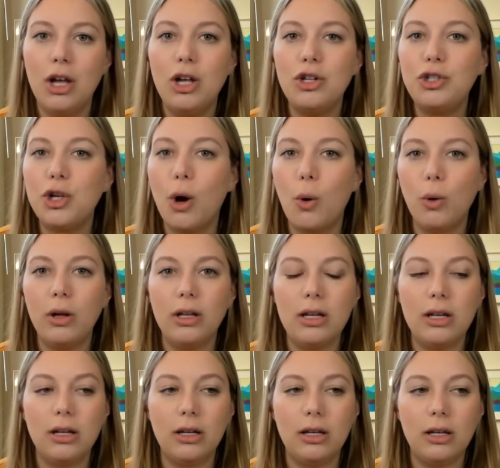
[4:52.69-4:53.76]
So
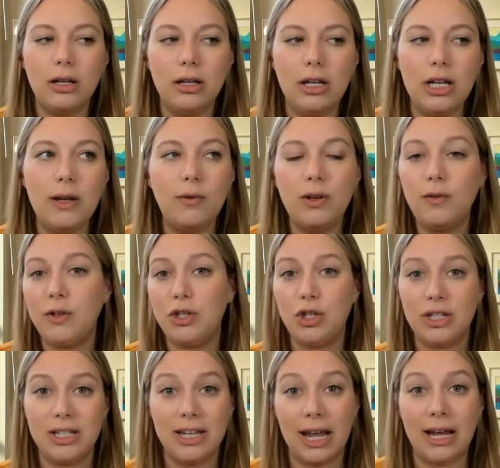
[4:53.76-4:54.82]
Even if it's
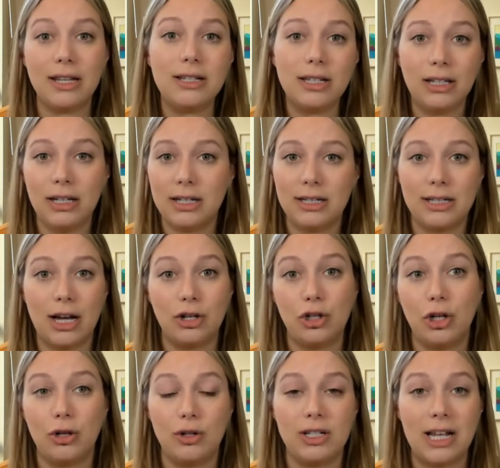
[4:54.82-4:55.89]
just canceling a
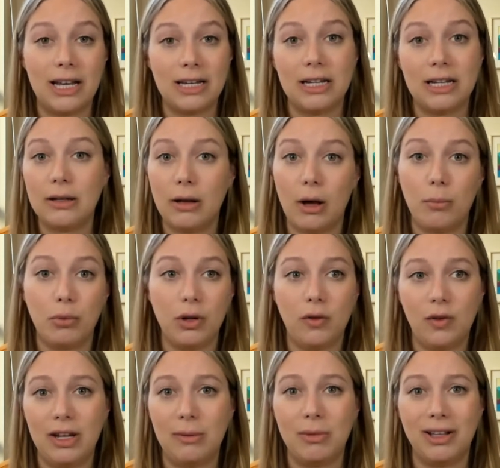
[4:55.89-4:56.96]
session or sending a brief
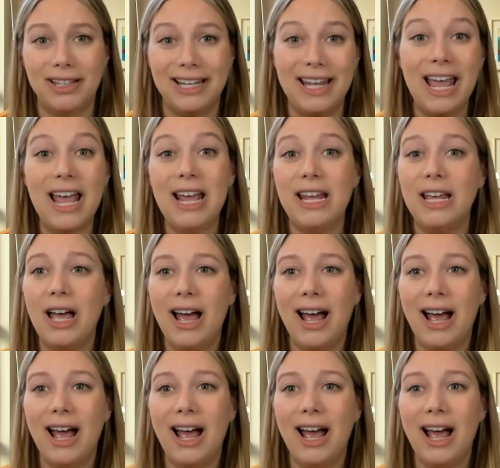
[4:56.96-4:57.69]
email like, hey,